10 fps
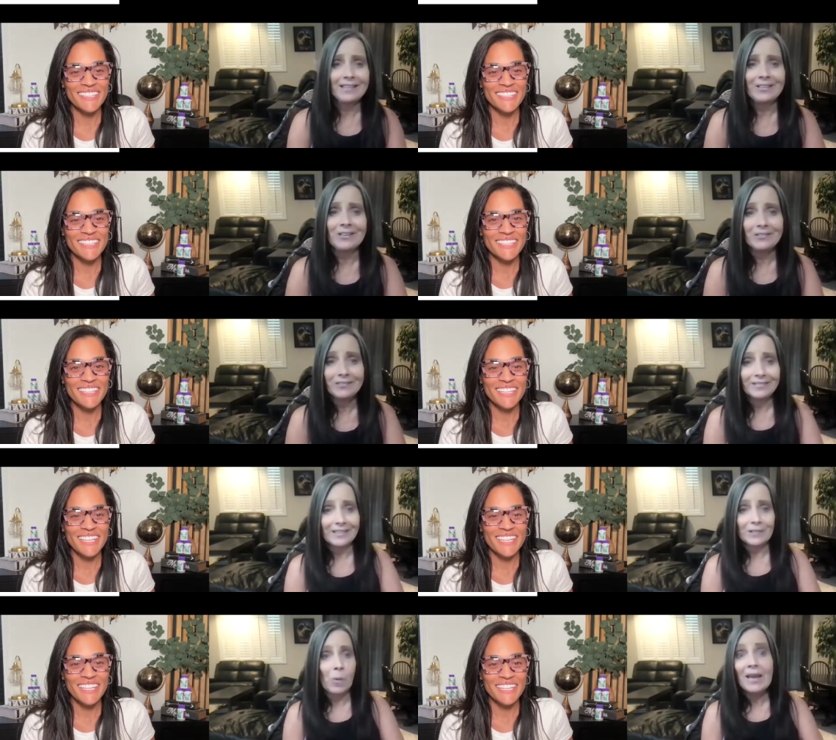Speaker 1: that you know
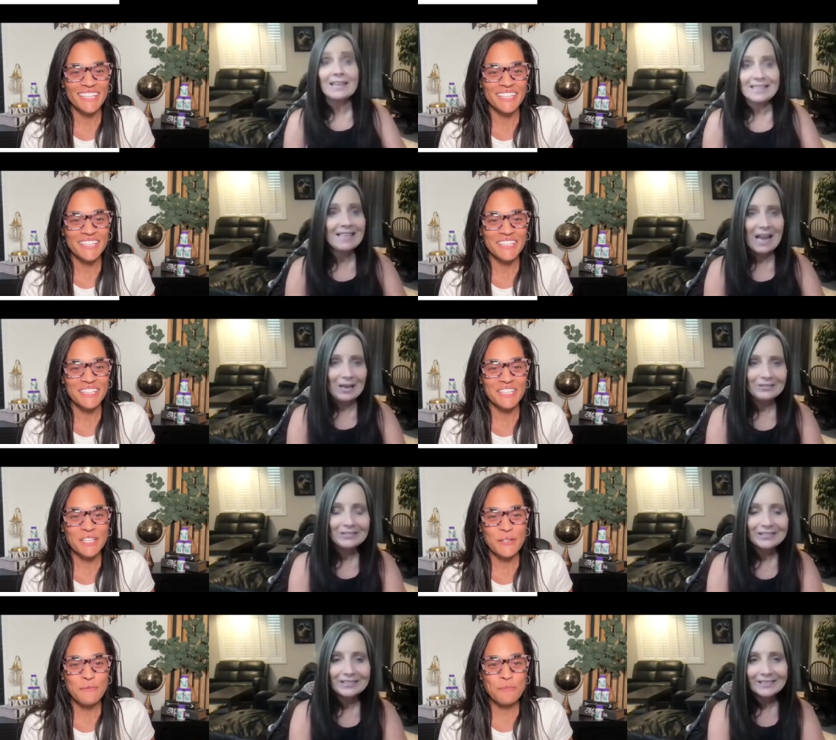that's weighing us down.
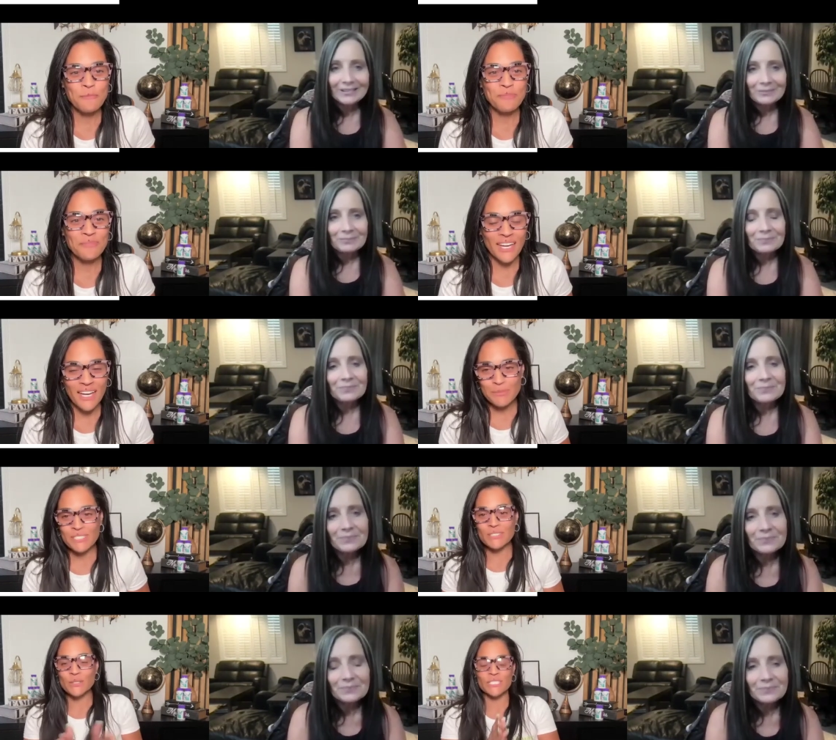
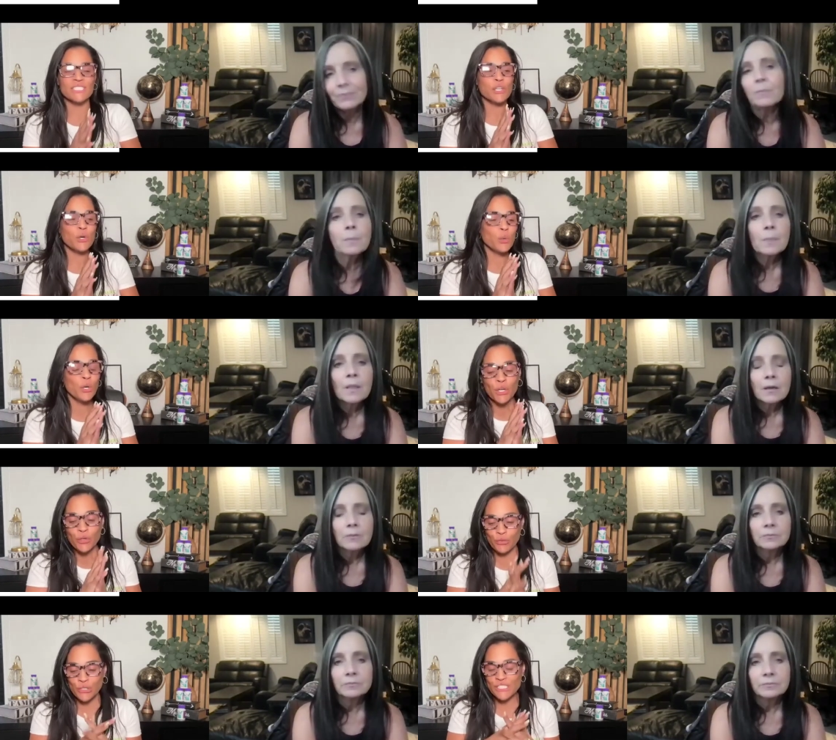
Speaker 2: Absolutely. So,
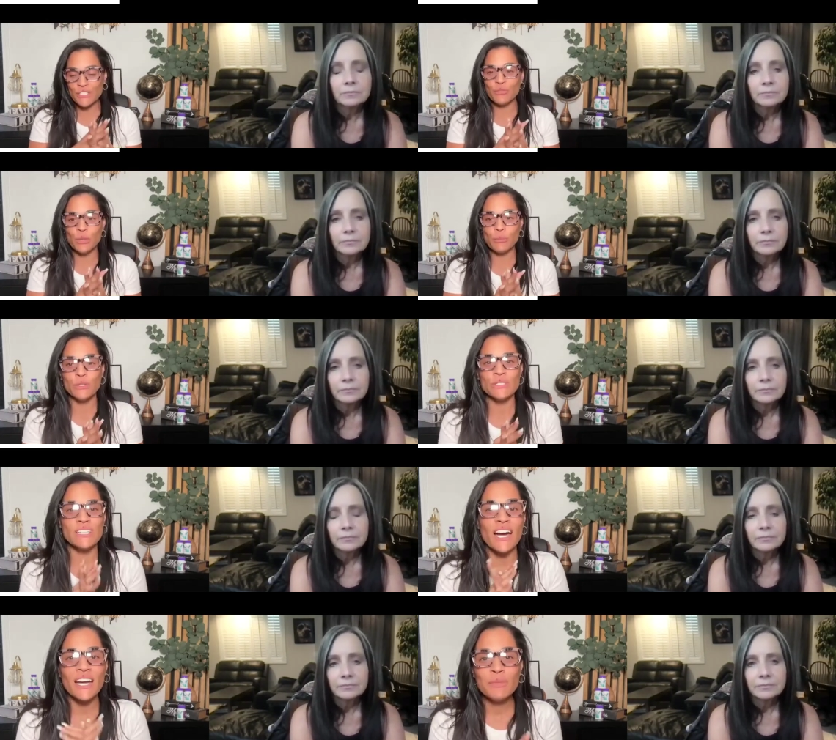first and foremost,
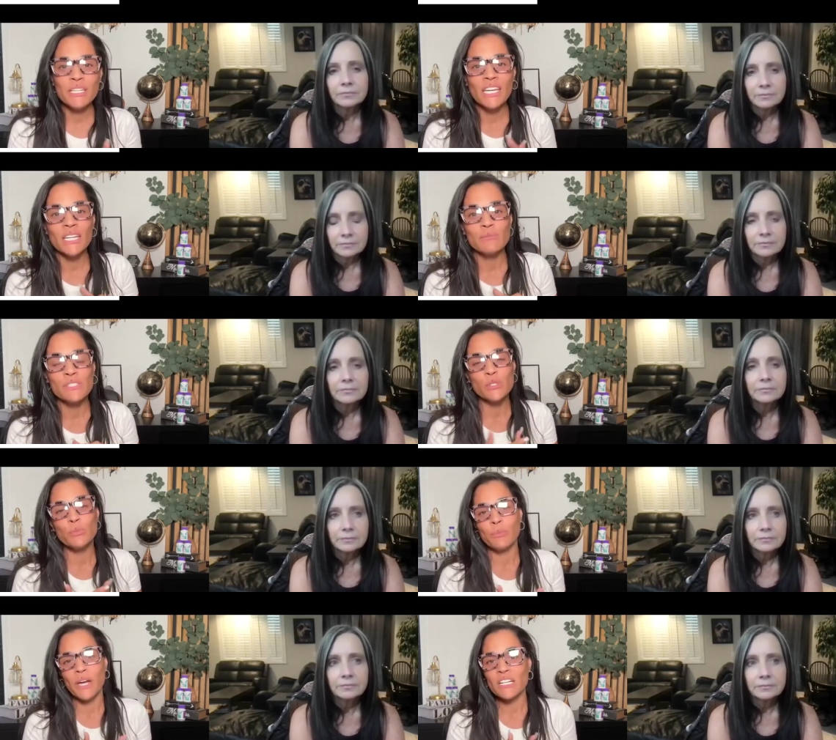I became
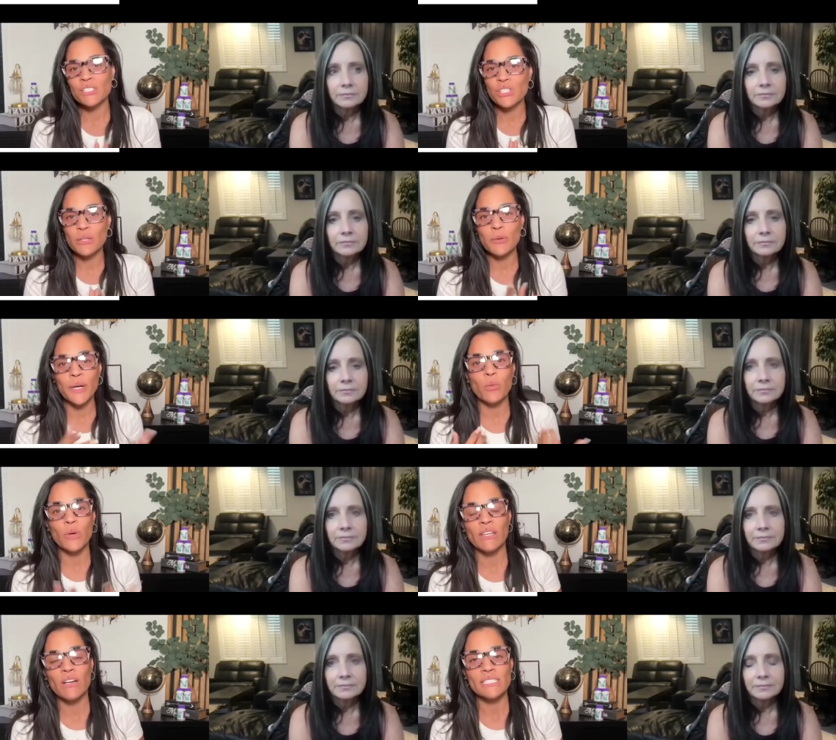super passionate about
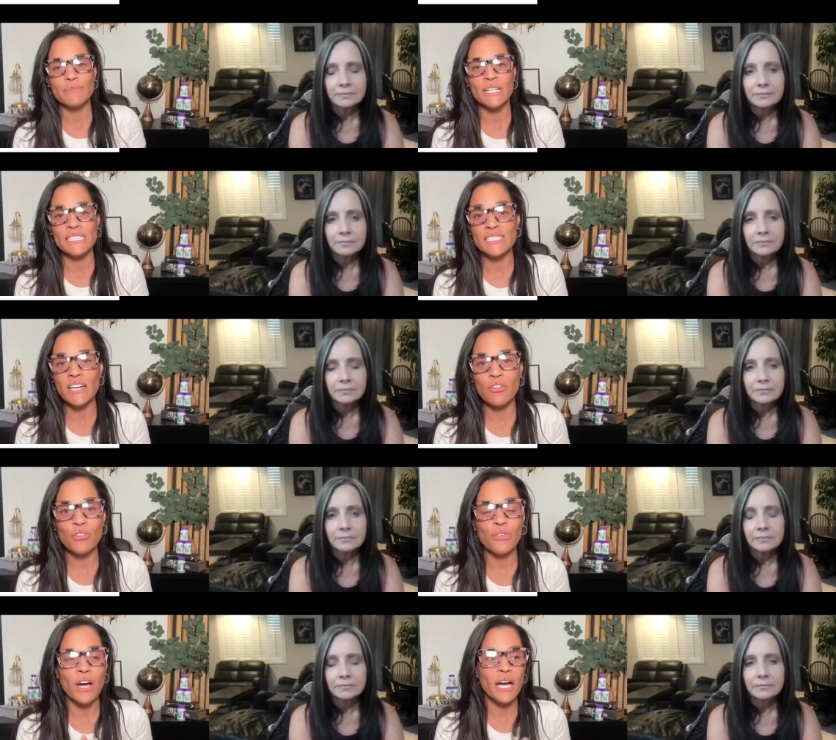weight loss
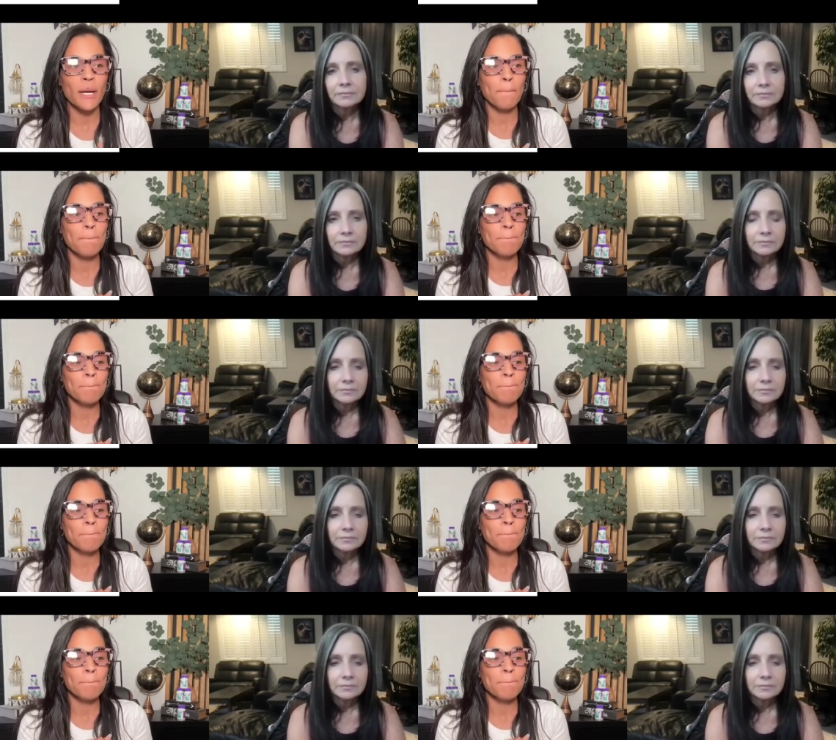myself. Um,